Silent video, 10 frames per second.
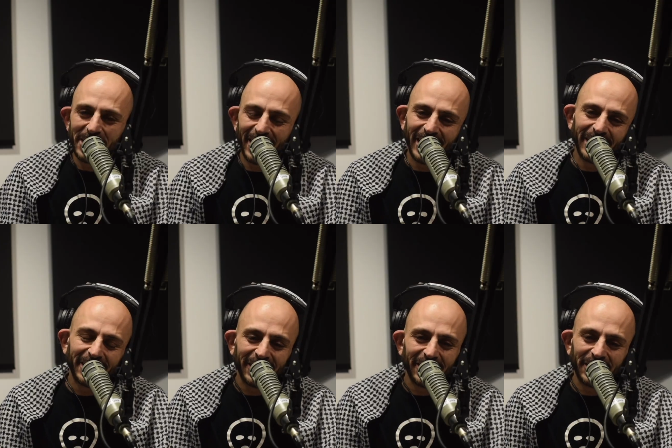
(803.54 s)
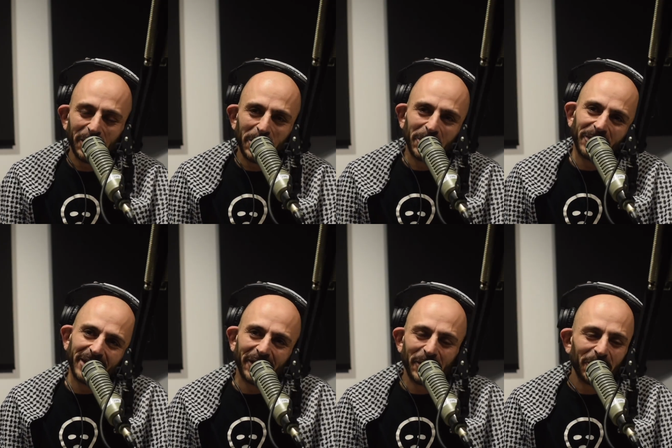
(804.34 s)
like, yo,
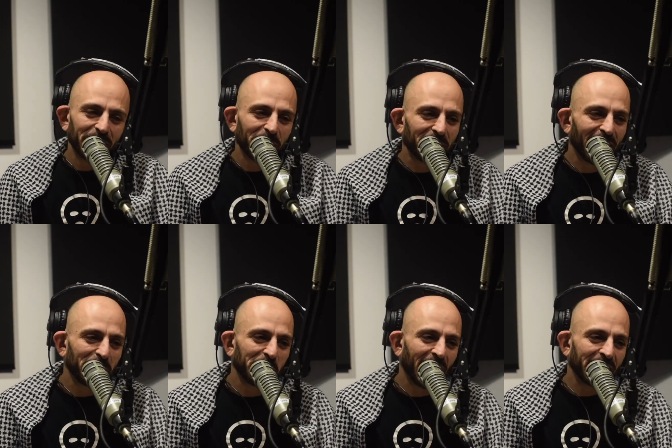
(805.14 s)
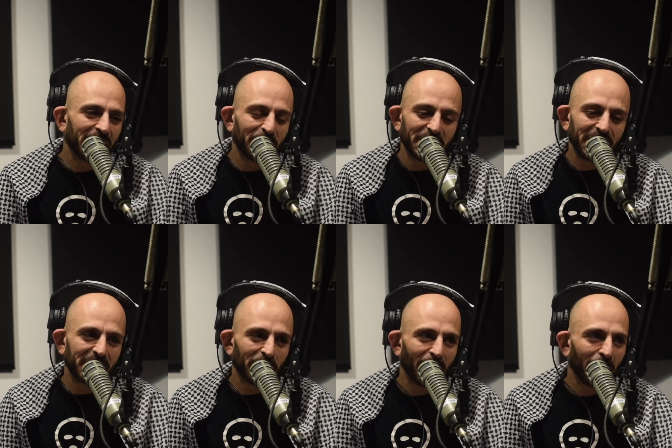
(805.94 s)
sometimes we ask the MCs
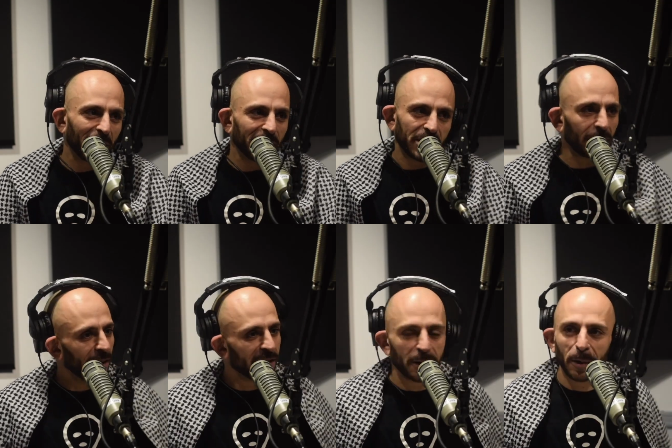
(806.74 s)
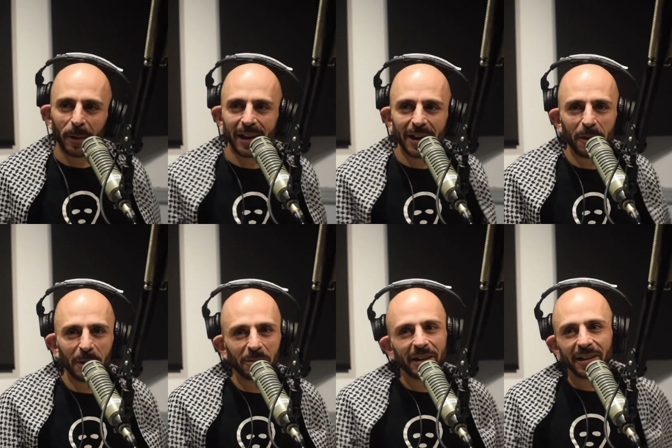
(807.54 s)
to rap. And I was like, let's go right now.
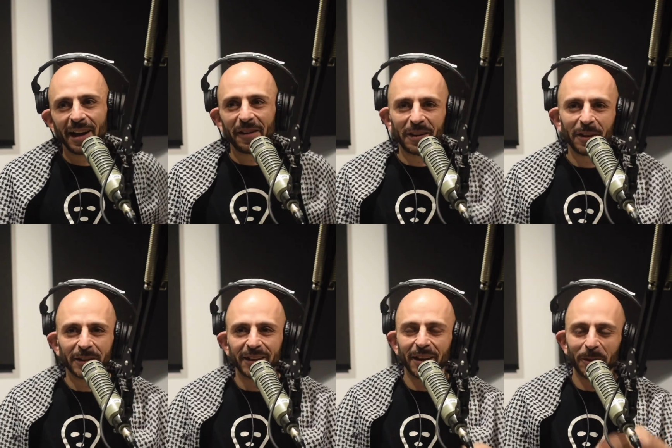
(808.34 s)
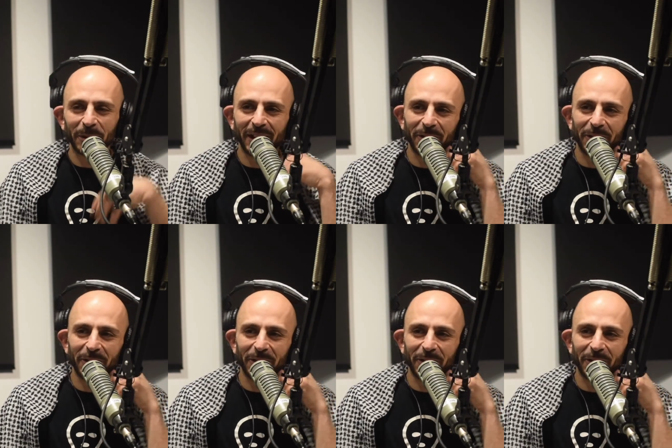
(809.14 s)
But we didn't have it all set up yet.